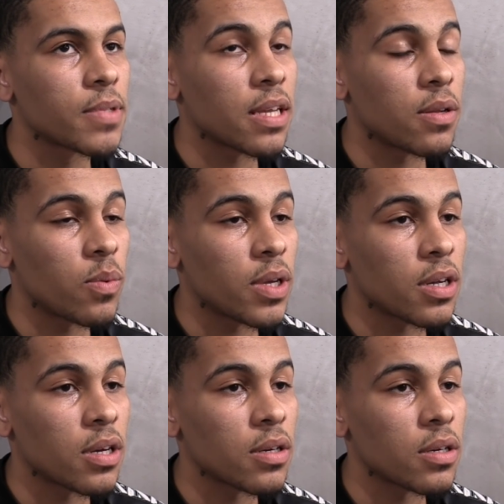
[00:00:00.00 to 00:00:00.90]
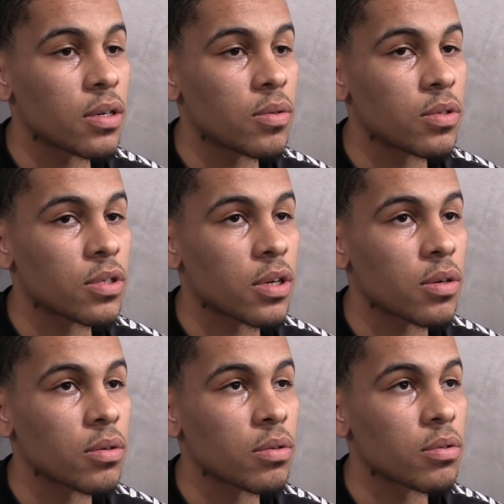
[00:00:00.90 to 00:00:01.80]
get the winner, also
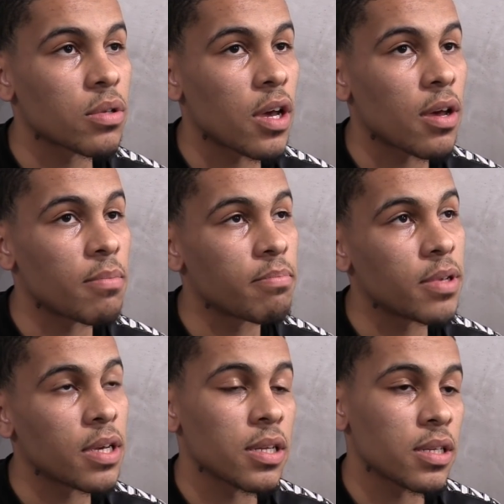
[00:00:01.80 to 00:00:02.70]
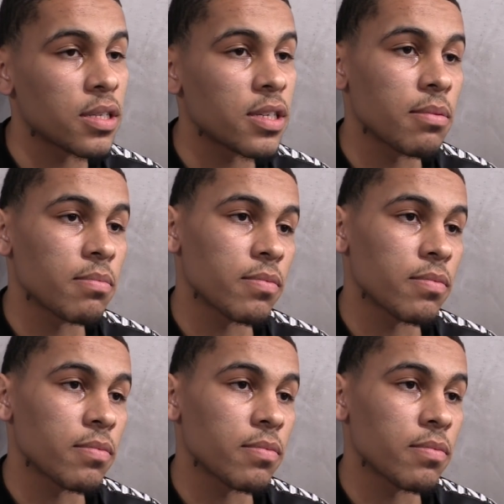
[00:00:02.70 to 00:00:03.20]
being in the team.